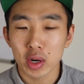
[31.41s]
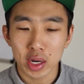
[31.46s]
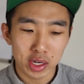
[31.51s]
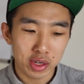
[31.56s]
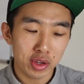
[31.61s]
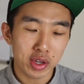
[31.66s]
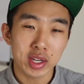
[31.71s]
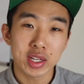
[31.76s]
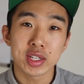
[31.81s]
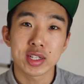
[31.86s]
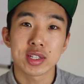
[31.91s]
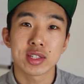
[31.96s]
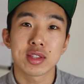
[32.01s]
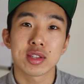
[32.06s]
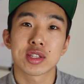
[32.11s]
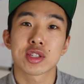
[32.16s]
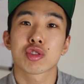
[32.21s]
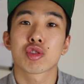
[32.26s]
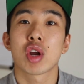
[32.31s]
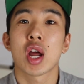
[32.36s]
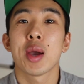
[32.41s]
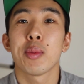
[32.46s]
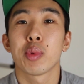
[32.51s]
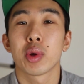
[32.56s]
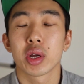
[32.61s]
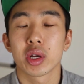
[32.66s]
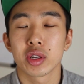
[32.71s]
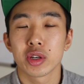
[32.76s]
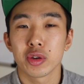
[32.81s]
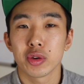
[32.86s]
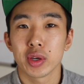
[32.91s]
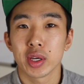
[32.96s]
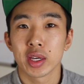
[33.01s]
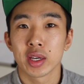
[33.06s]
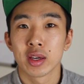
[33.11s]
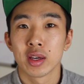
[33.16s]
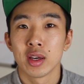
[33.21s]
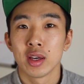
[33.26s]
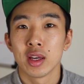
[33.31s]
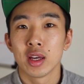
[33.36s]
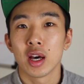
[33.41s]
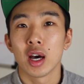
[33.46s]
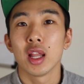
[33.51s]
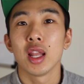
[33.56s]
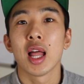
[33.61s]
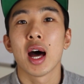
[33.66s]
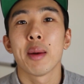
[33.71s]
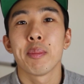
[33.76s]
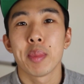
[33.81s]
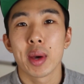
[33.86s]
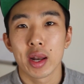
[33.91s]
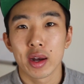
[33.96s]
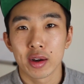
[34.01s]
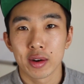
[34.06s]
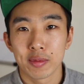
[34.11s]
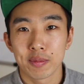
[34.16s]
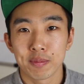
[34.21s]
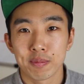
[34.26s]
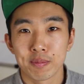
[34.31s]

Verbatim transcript: and you can just describe what you're doing a lot better.